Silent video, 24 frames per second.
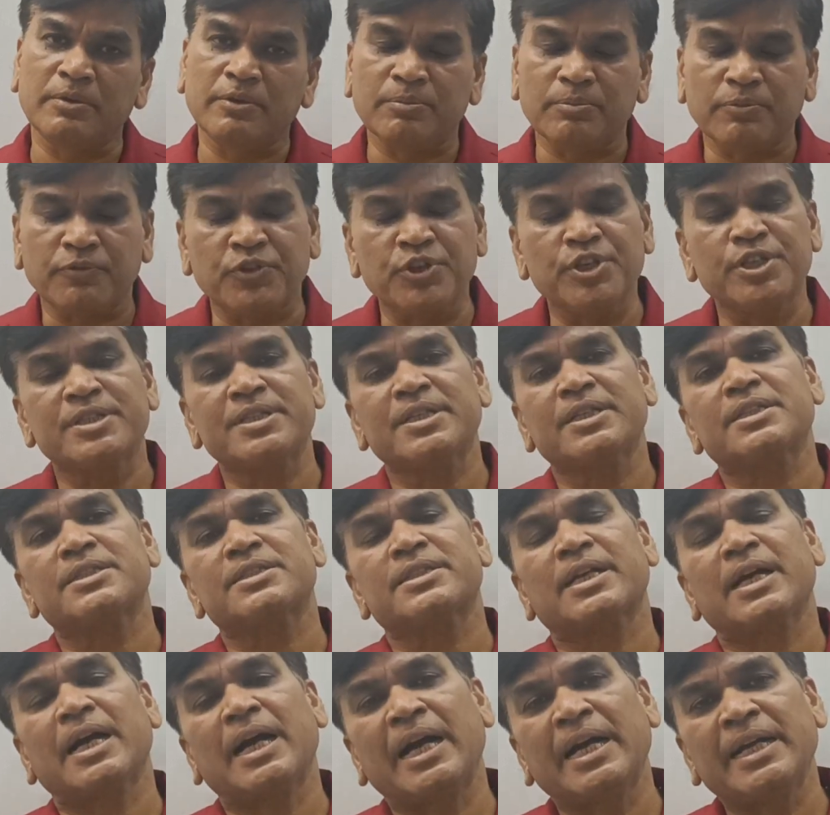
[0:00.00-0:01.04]
Fisher's
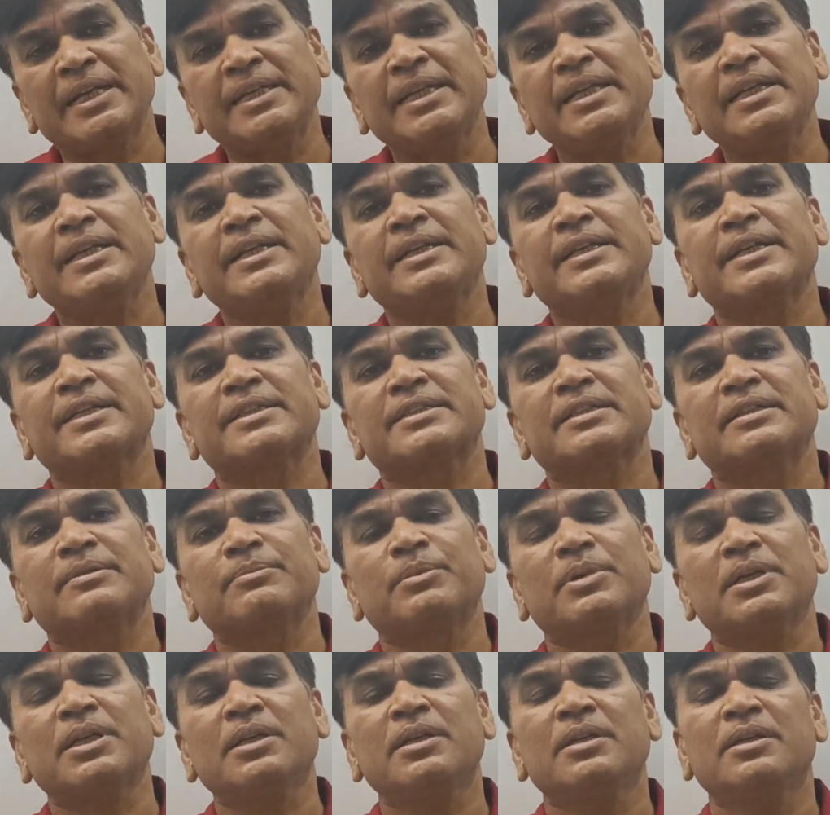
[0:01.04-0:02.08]
idle index
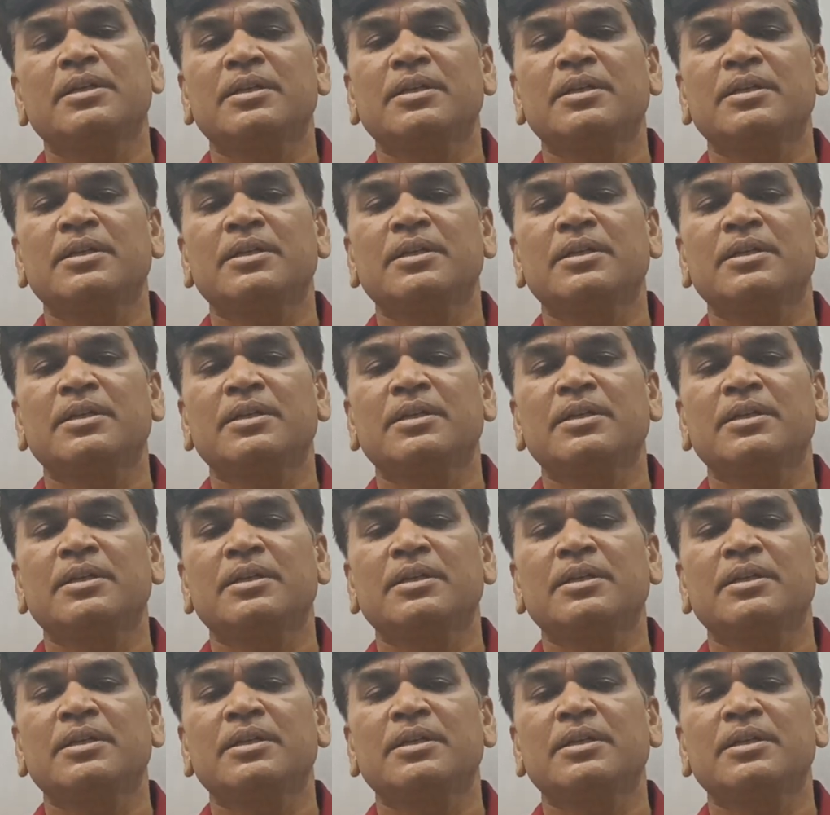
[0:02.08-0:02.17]
number.